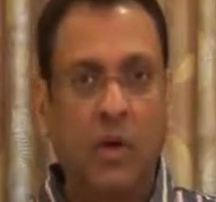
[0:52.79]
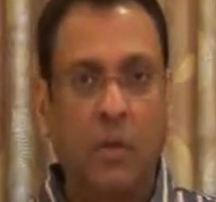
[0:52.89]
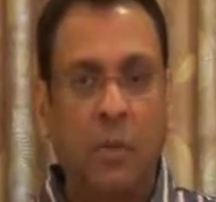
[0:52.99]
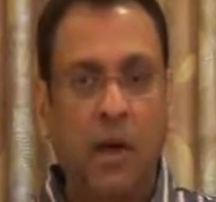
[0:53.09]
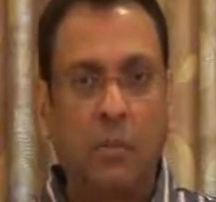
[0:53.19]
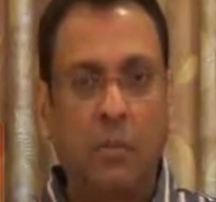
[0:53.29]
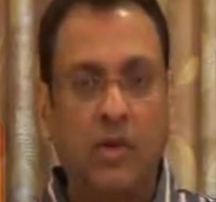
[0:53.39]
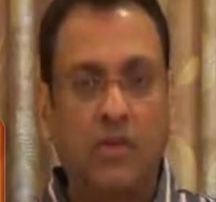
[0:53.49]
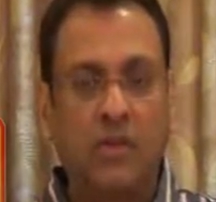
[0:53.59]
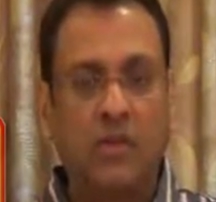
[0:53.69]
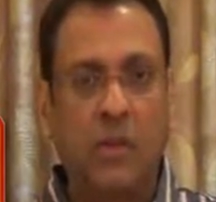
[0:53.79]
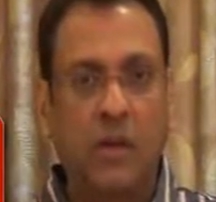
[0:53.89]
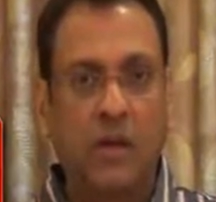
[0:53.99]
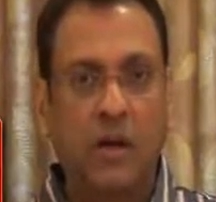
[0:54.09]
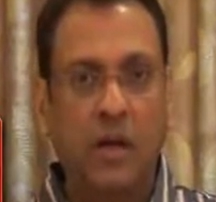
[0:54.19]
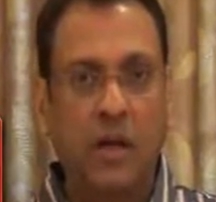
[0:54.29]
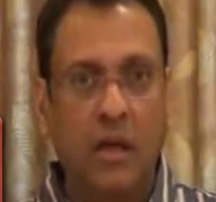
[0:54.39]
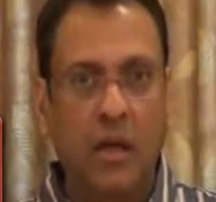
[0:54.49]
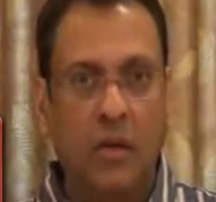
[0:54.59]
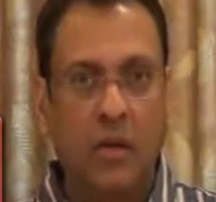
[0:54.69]
A break below 6130
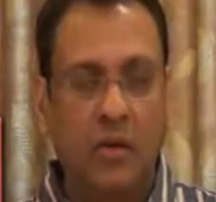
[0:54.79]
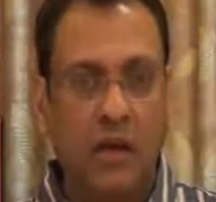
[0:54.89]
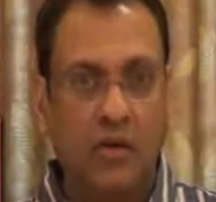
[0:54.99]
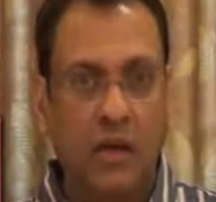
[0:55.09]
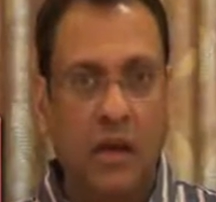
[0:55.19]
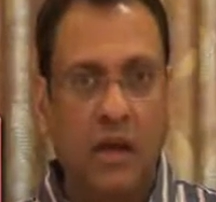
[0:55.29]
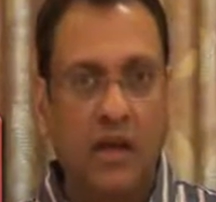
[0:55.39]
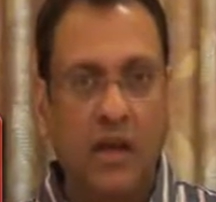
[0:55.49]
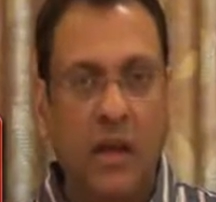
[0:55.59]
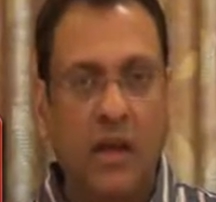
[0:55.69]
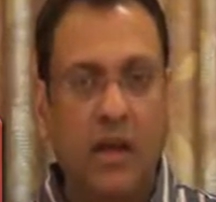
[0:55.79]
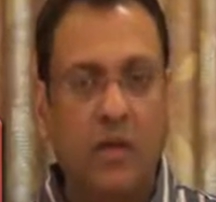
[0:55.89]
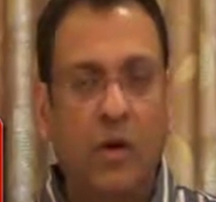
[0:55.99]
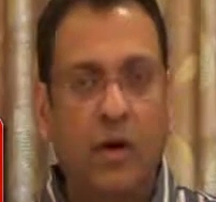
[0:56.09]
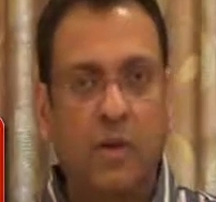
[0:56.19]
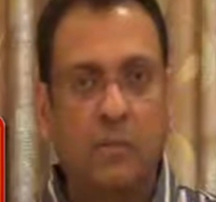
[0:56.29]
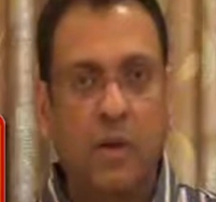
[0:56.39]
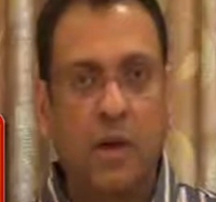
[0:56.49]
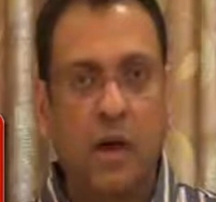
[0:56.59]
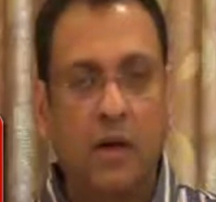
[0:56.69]
could see another 80 to
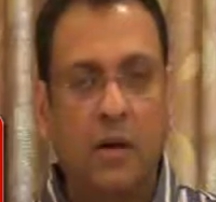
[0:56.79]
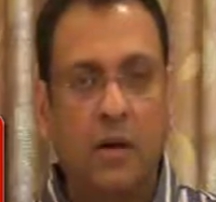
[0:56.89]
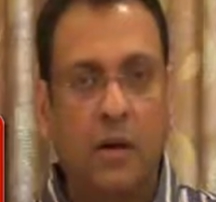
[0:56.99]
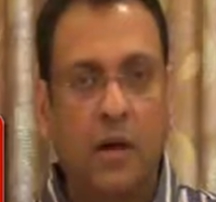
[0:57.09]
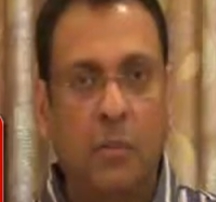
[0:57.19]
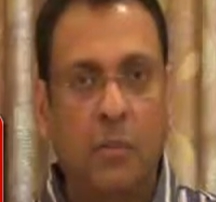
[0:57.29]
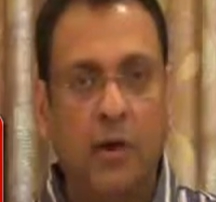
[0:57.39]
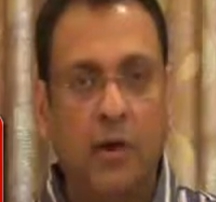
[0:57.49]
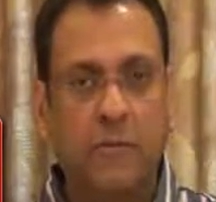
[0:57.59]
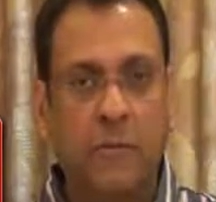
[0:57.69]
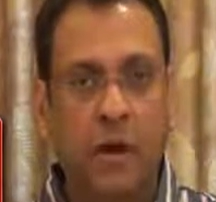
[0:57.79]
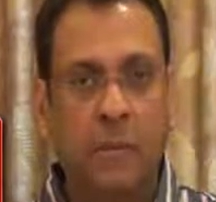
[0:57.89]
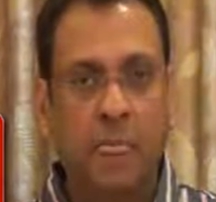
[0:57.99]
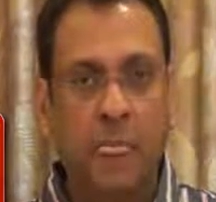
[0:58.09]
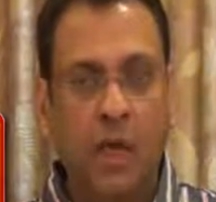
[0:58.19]
100 point fall.